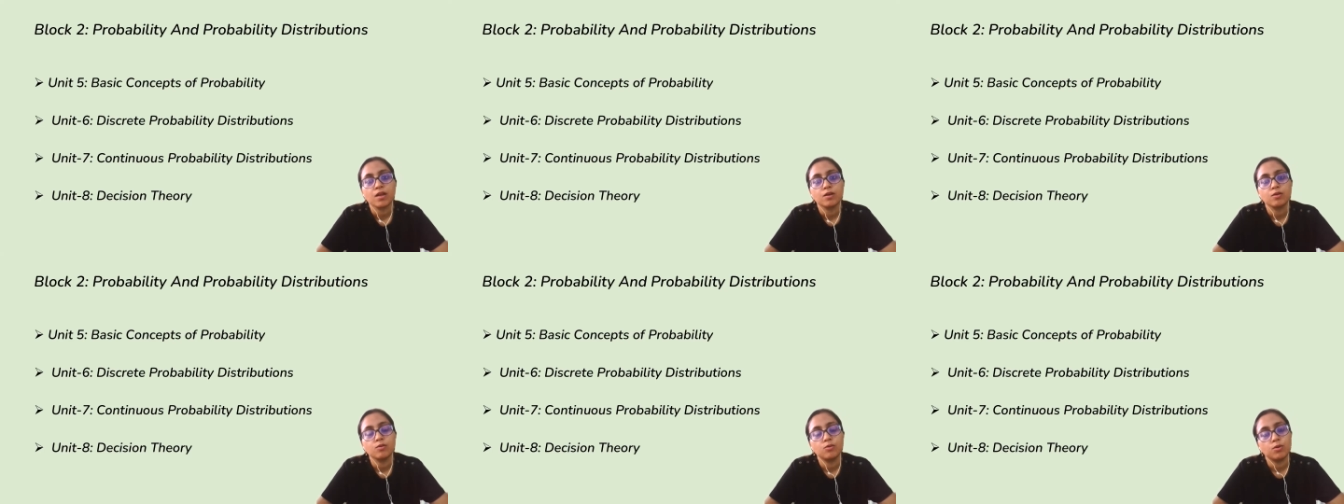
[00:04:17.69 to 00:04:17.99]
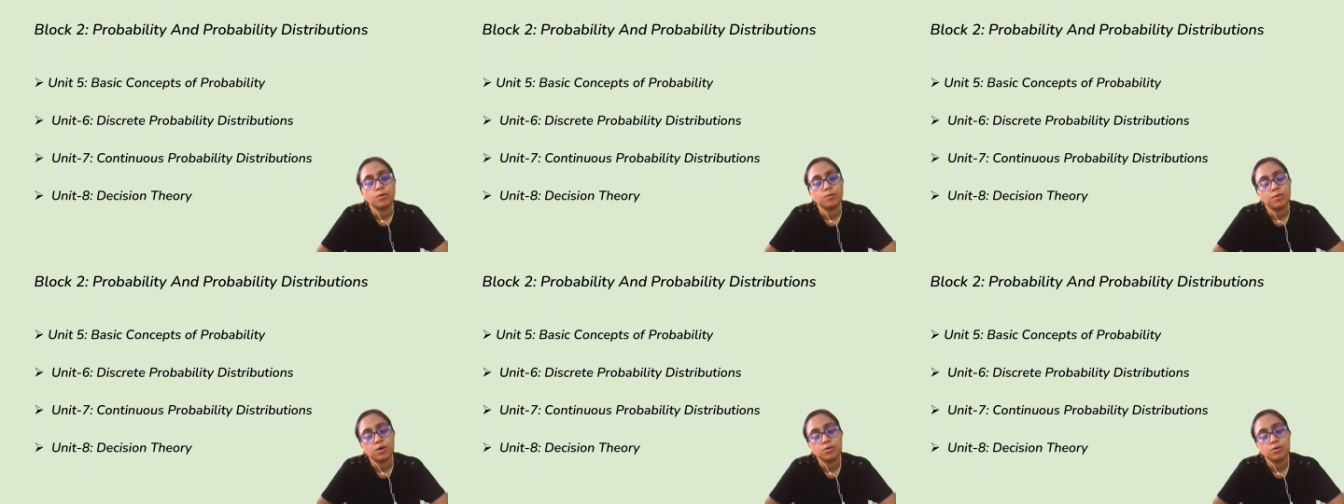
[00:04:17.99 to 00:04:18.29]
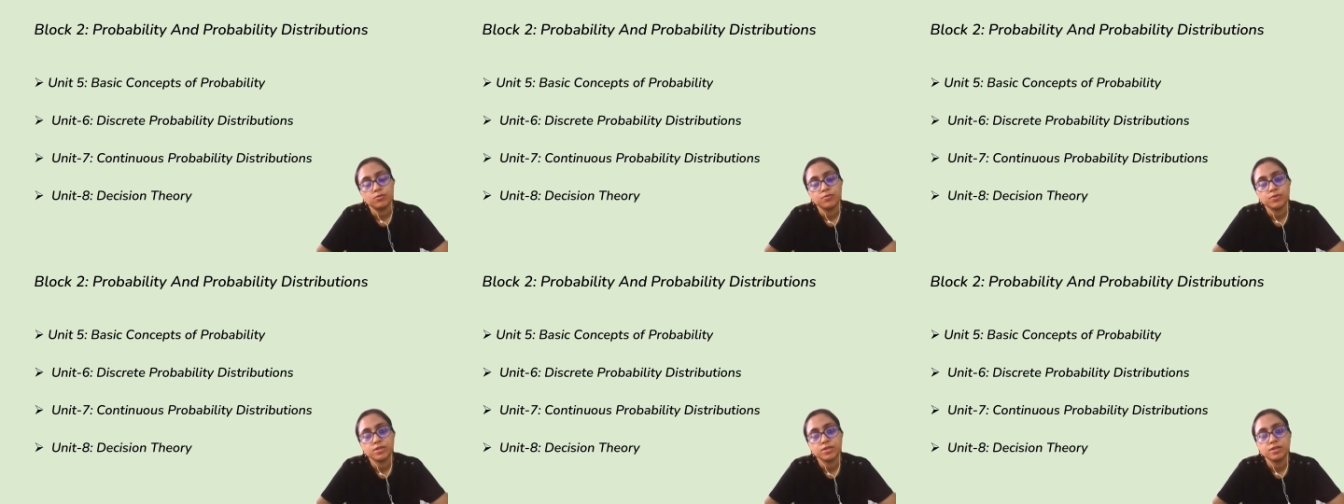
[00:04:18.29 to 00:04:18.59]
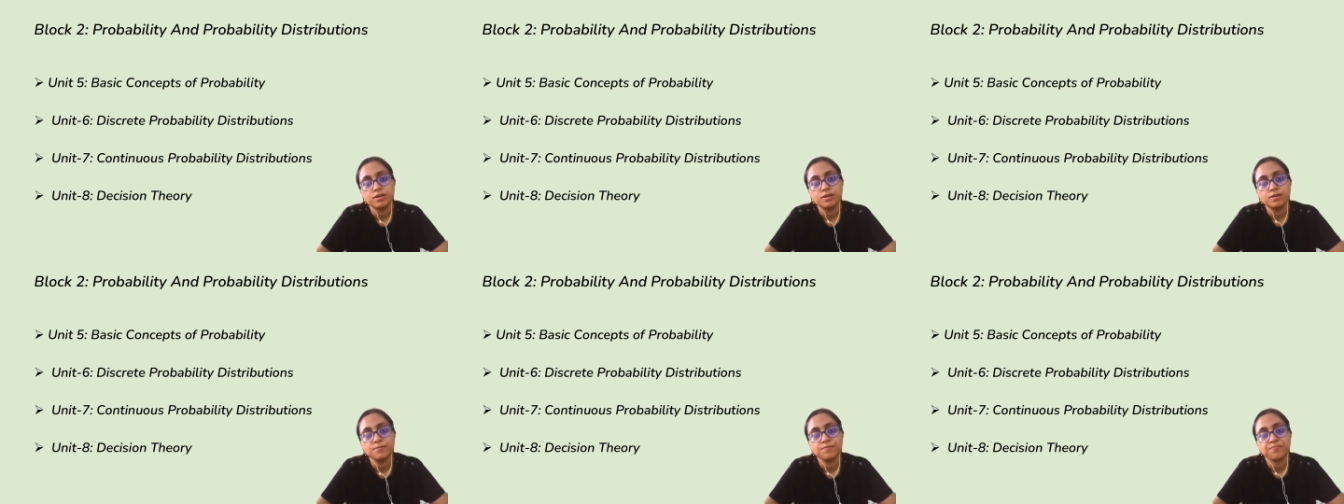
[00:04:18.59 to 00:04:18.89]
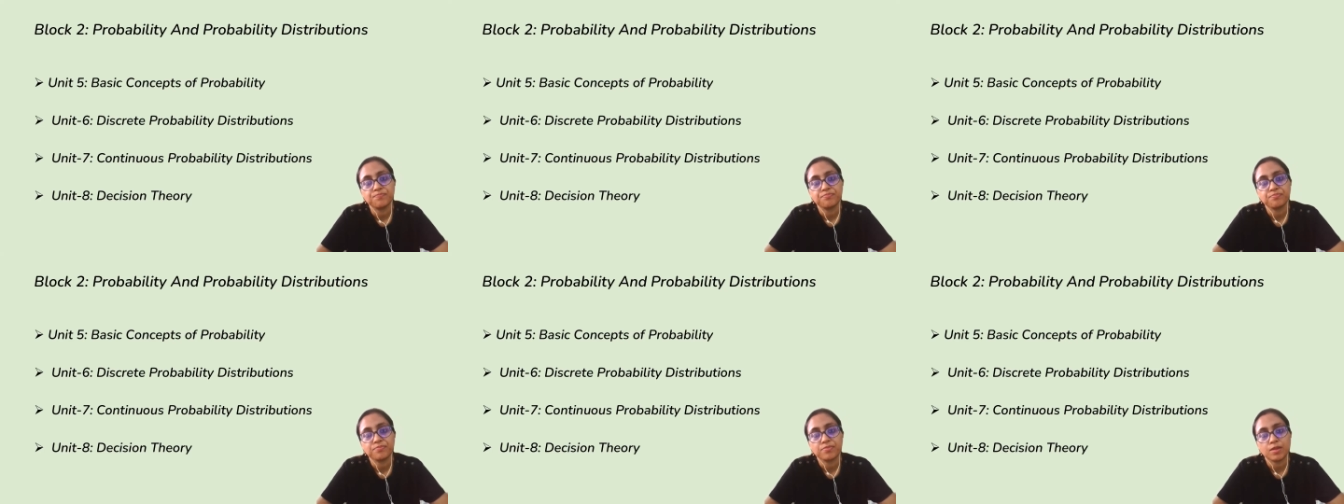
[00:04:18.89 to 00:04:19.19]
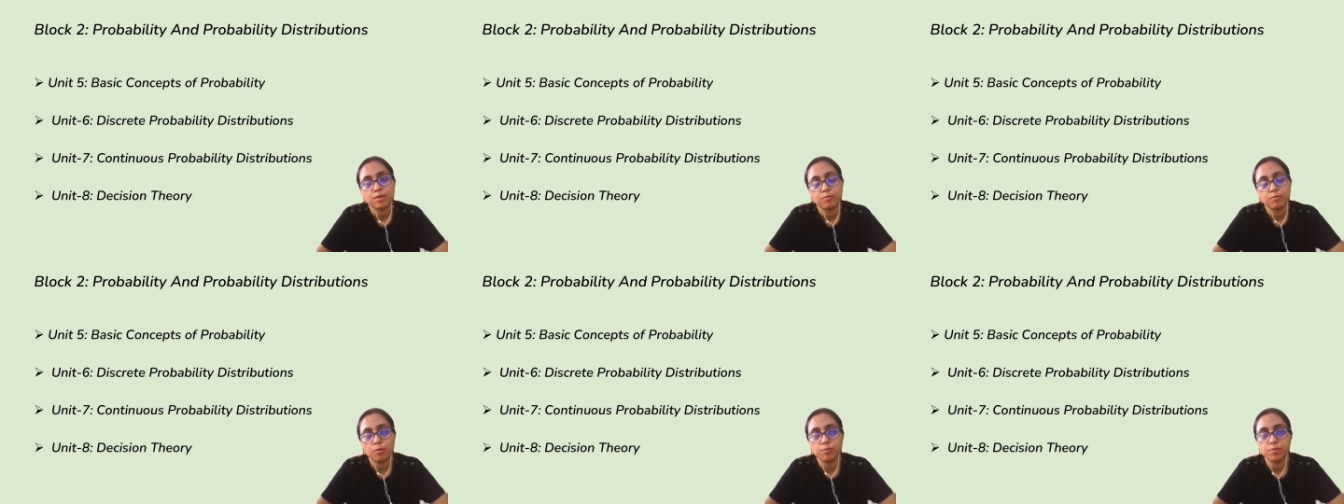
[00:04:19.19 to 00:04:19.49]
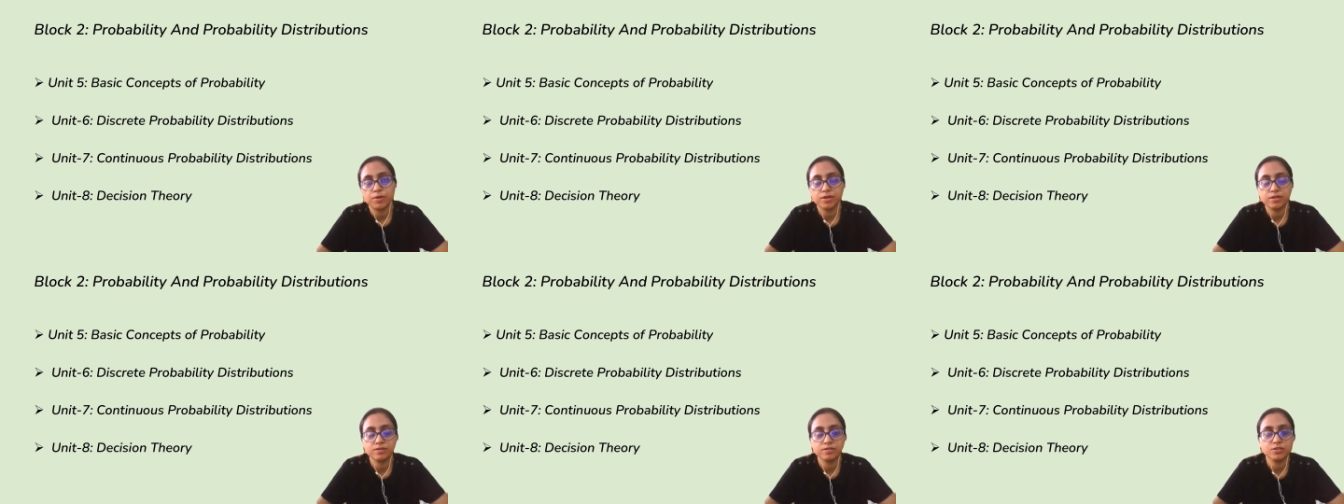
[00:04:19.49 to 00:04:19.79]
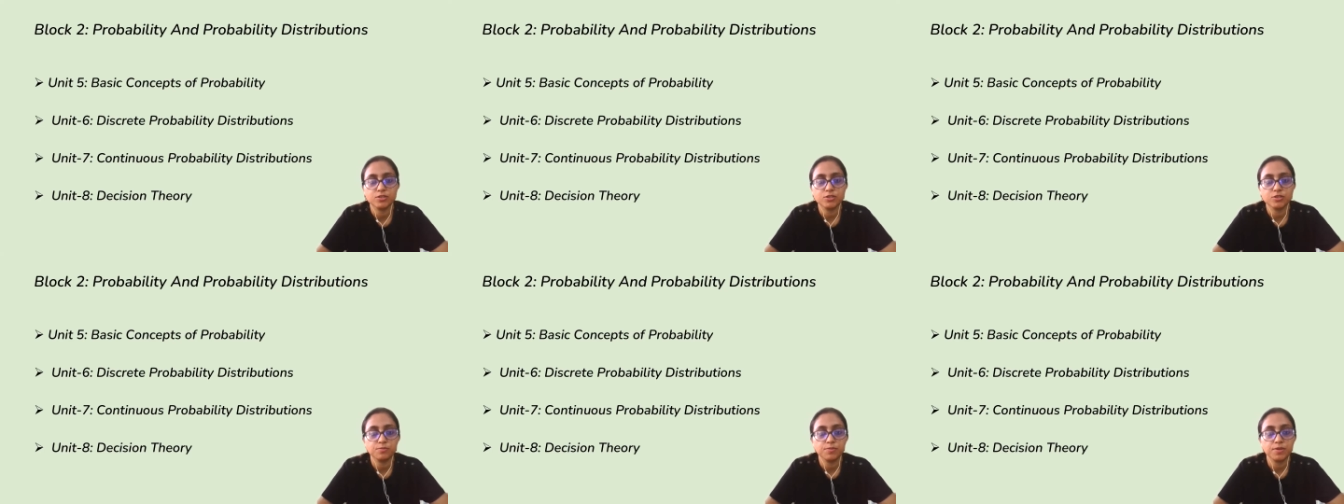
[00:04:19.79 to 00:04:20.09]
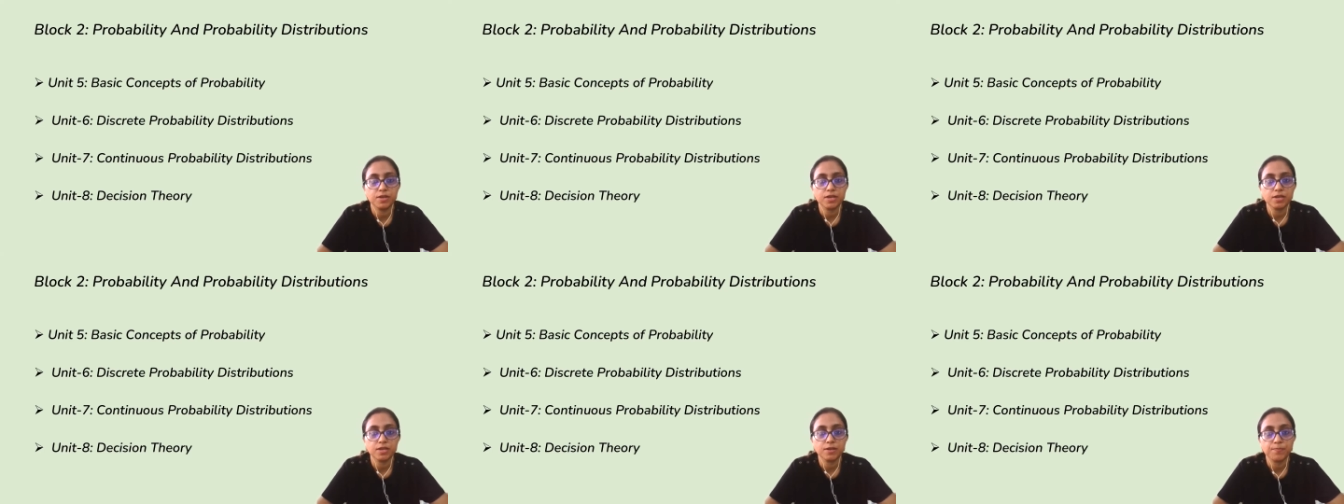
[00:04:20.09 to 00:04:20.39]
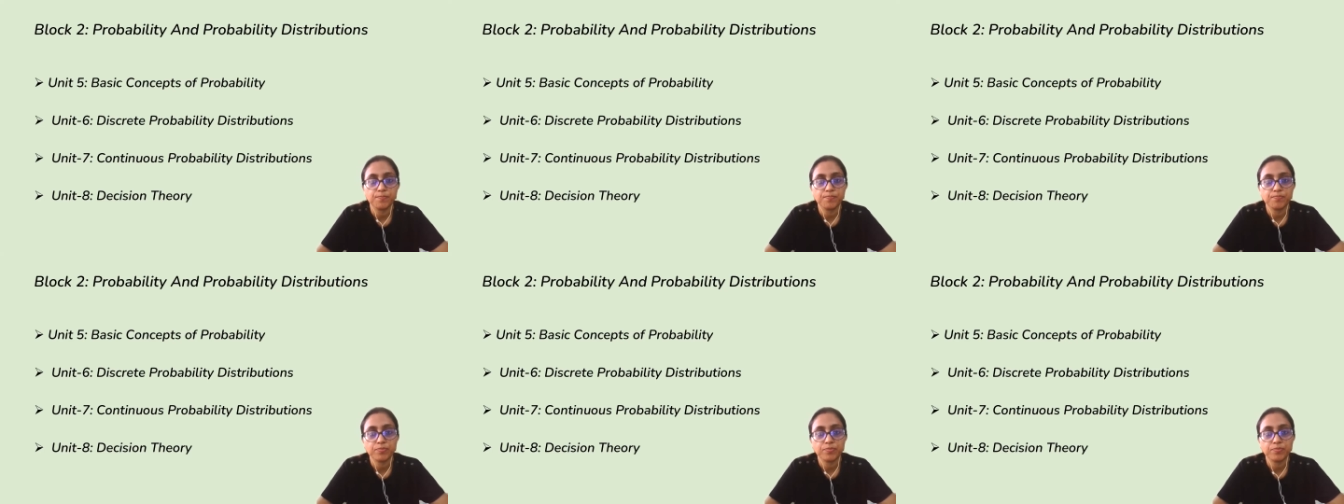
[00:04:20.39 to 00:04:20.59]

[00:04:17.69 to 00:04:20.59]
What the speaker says: go about with the proper decision making.